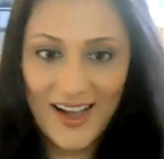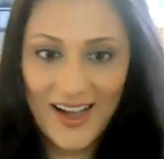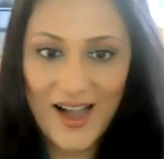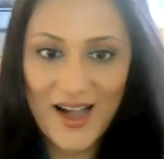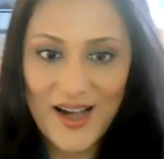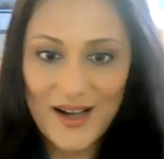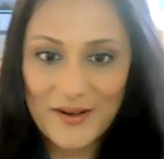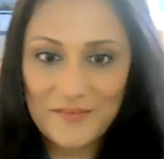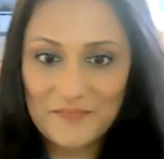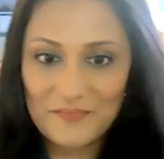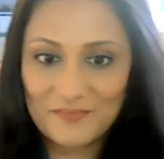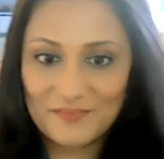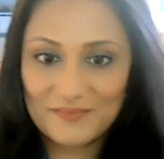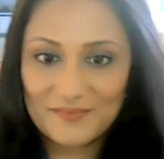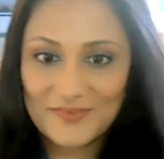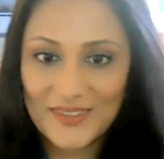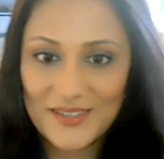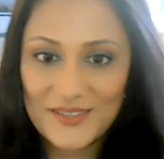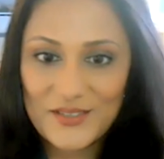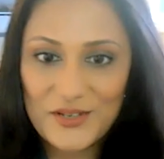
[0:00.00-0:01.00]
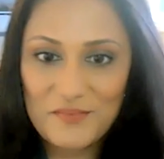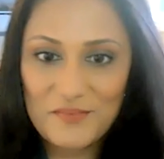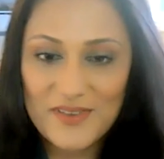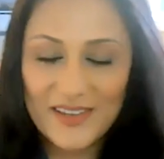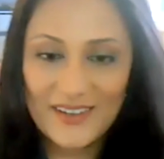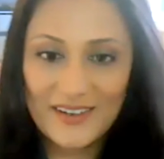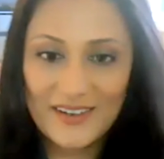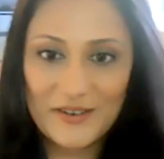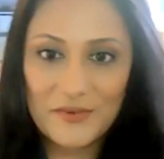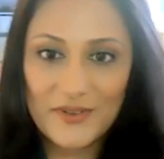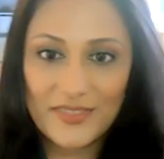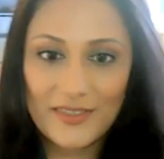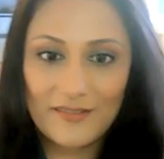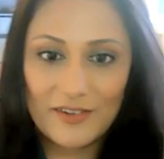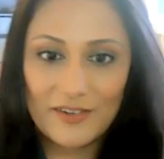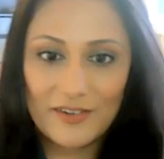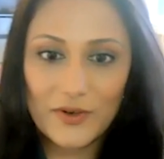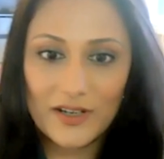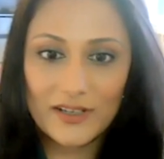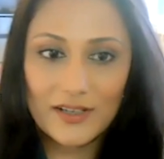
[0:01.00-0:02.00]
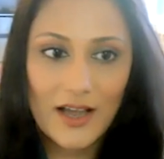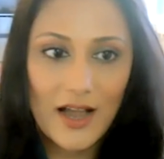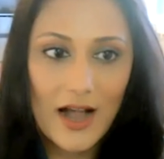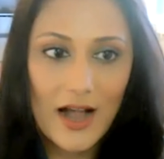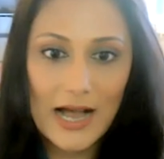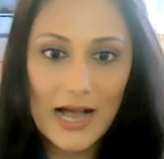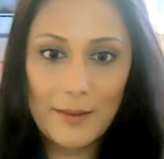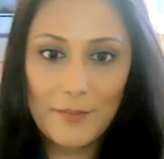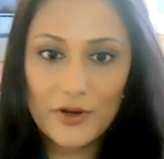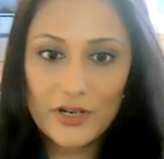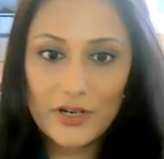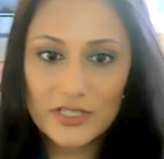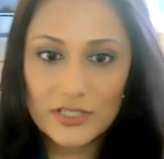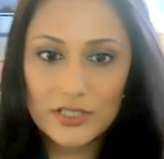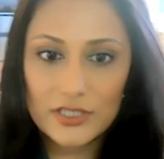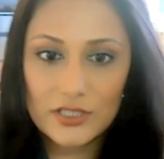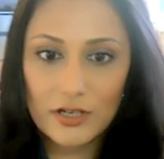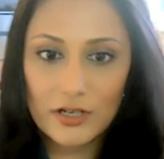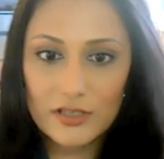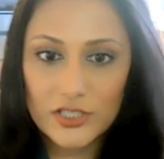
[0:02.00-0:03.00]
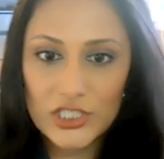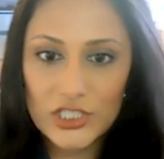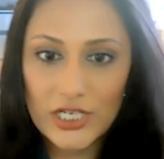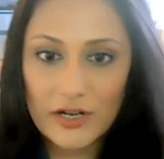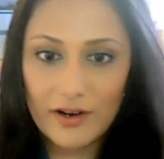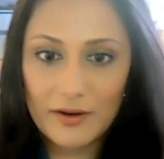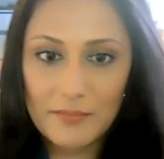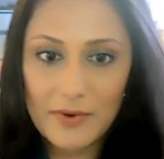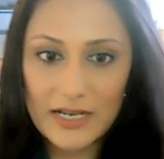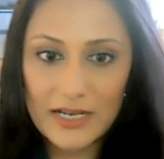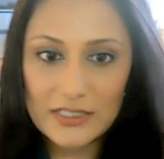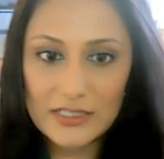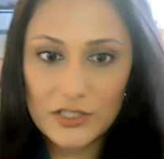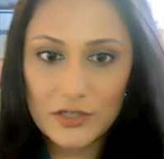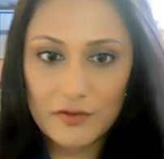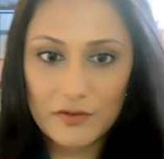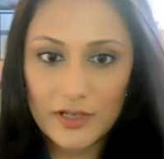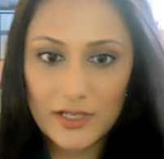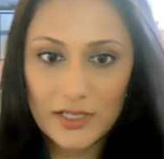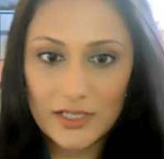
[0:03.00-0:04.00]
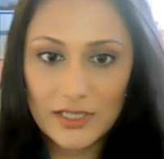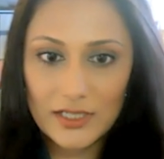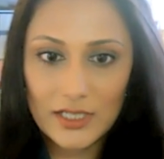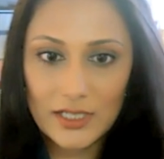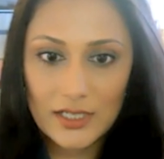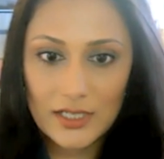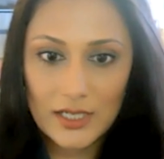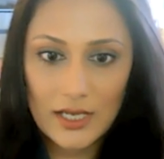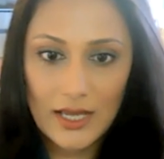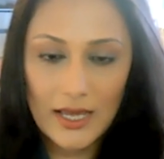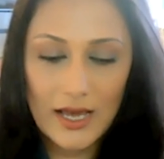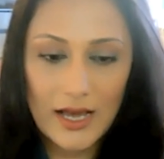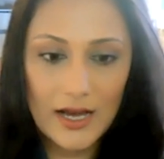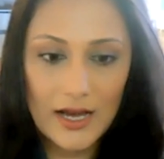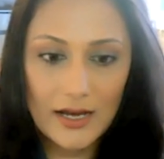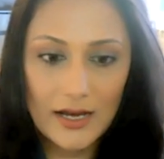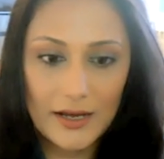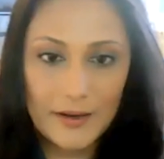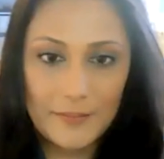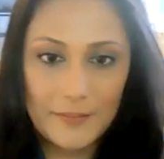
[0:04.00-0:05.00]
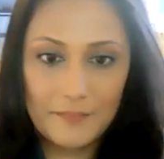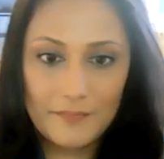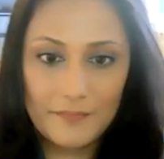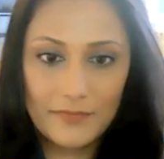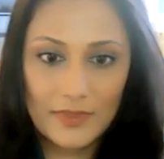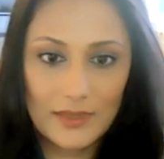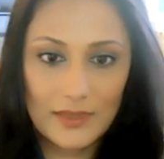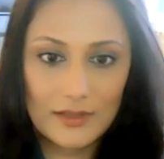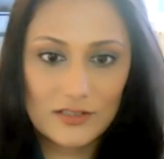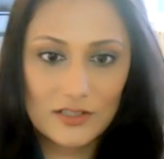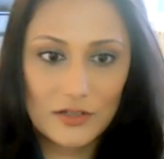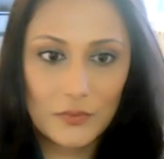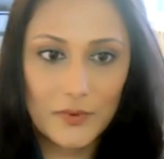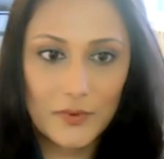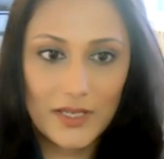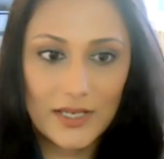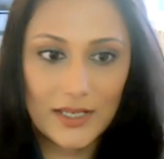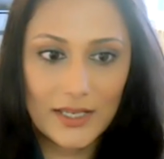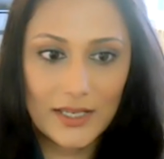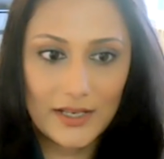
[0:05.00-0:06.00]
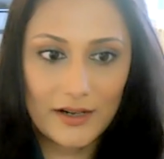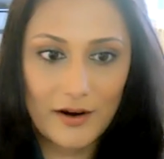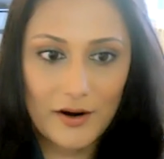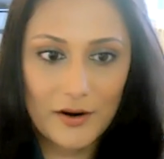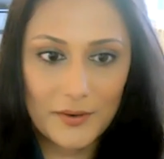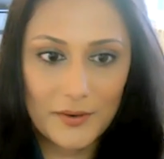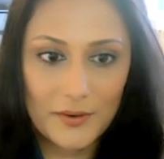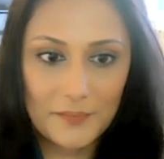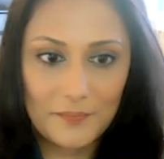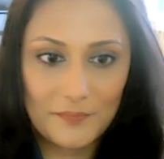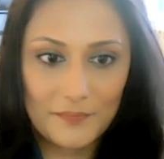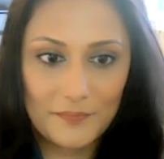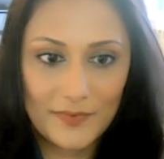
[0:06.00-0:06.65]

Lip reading: to be here with everyone. I'm going to start sharing my screen so we can get our